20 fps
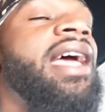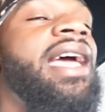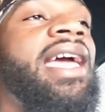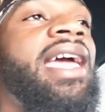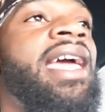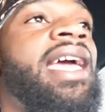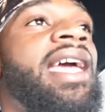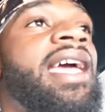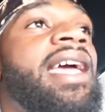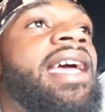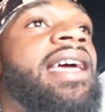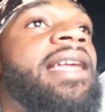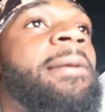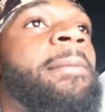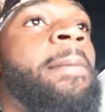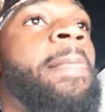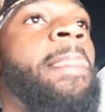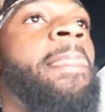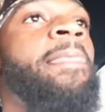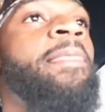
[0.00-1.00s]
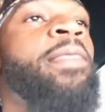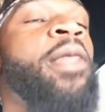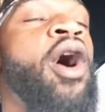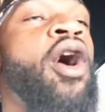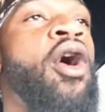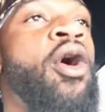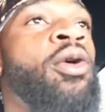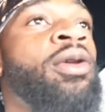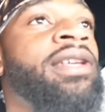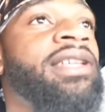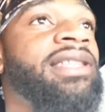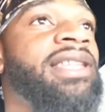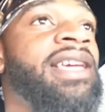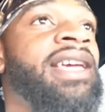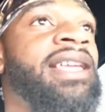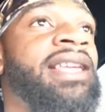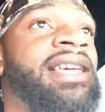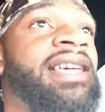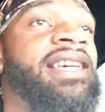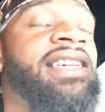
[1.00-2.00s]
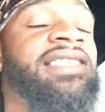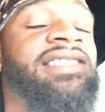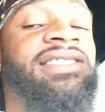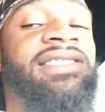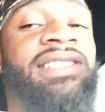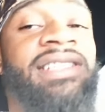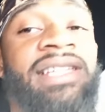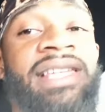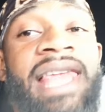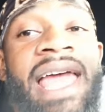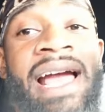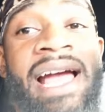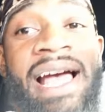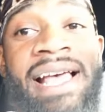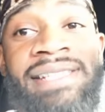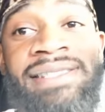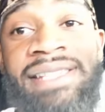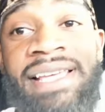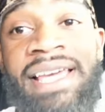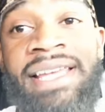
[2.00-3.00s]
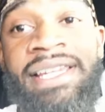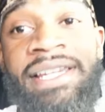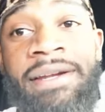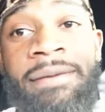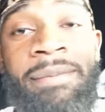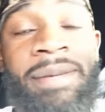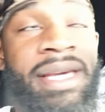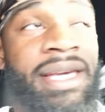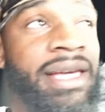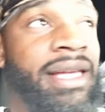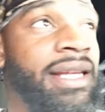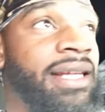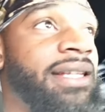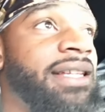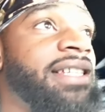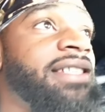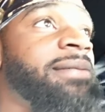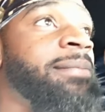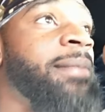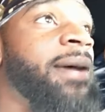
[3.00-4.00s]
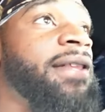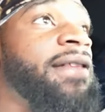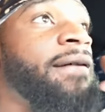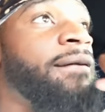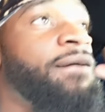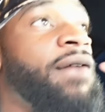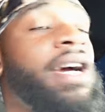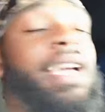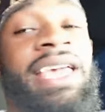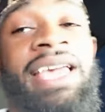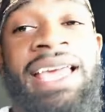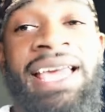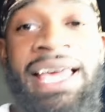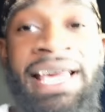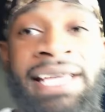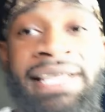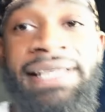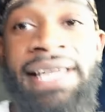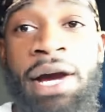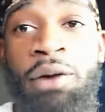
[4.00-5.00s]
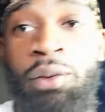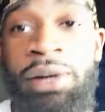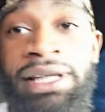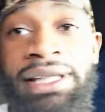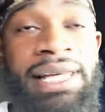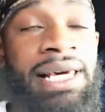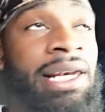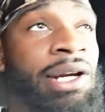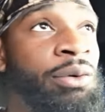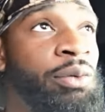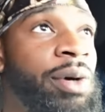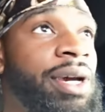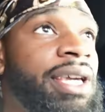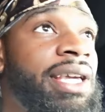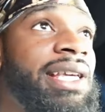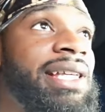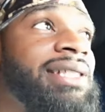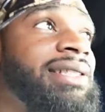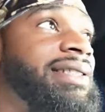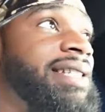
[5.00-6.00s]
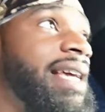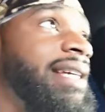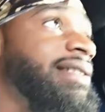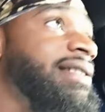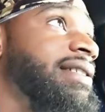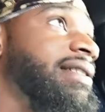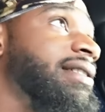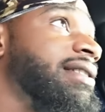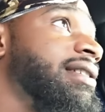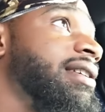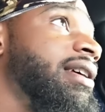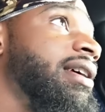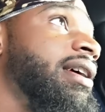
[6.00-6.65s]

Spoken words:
And the only thing is, like I said in the beginning, this motherfucking heat that we dealing with in Texas,